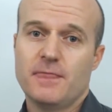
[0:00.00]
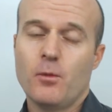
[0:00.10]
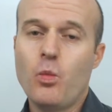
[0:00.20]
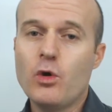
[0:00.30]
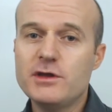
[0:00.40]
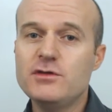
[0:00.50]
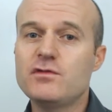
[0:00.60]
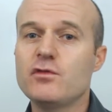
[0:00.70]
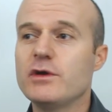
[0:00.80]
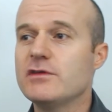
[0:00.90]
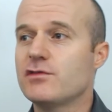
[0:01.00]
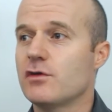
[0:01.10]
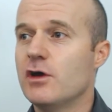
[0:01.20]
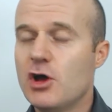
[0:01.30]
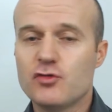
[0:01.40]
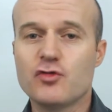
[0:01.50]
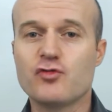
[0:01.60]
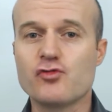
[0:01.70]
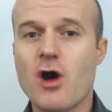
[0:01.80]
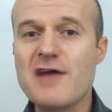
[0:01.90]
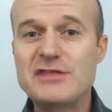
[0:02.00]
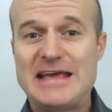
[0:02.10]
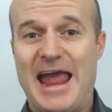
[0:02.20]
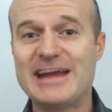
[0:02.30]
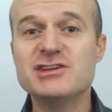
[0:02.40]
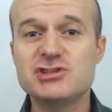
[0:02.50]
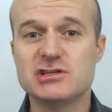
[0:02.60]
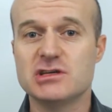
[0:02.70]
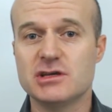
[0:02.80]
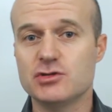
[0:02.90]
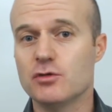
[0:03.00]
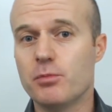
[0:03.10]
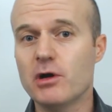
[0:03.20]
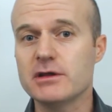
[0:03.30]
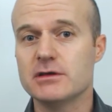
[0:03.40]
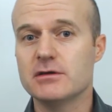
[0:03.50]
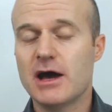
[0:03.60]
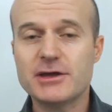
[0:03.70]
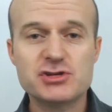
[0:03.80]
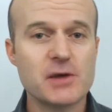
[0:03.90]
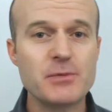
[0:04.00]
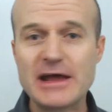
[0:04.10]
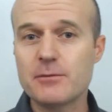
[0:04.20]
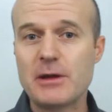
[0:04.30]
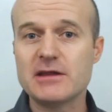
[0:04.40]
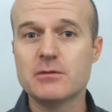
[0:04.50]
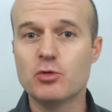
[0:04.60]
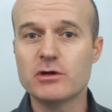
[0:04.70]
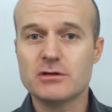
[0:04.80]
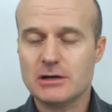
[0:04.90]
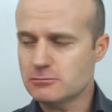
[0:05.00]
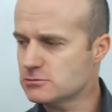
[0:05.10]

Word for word: What are you doing to, to drive the energy in your body? Are you jumping out of bed in the morning like,